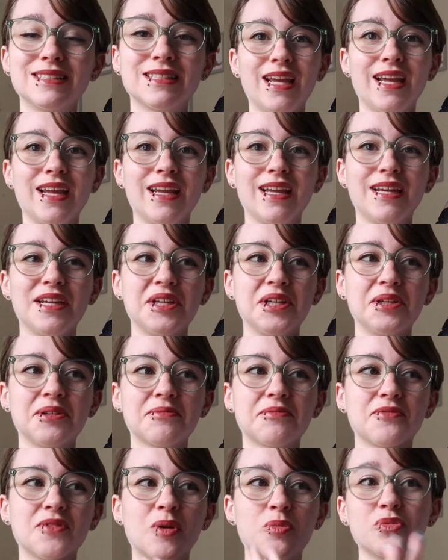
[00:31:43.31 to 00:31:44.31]
a
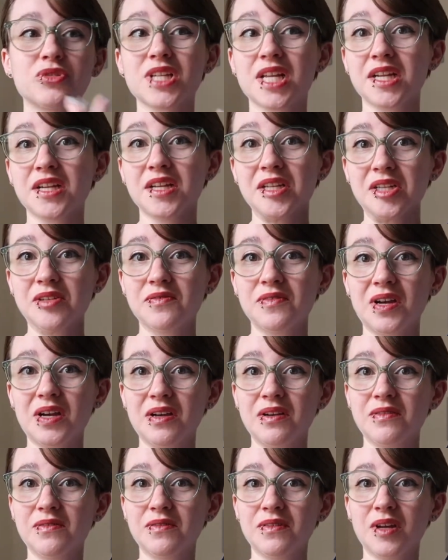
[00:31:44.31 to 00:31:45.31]
representative
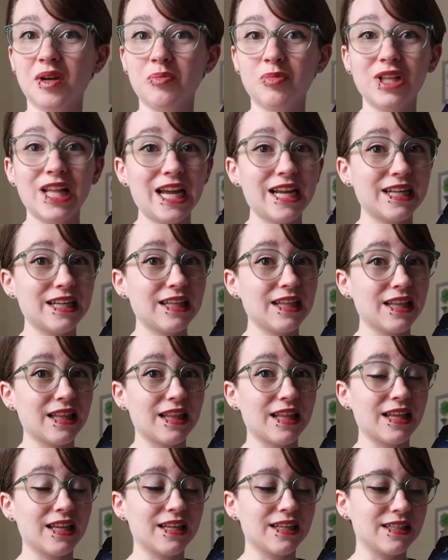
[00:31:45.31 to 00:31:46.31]
of a planet
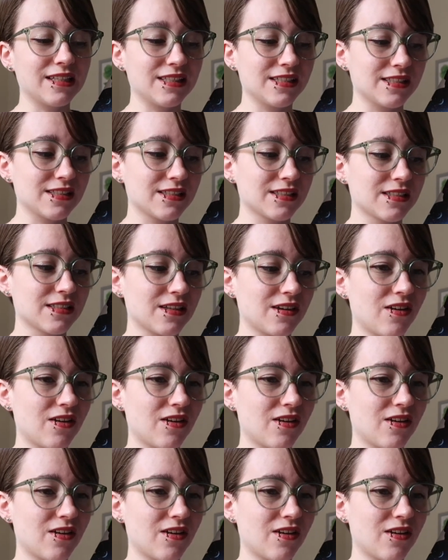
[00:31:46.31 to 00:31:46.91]
that is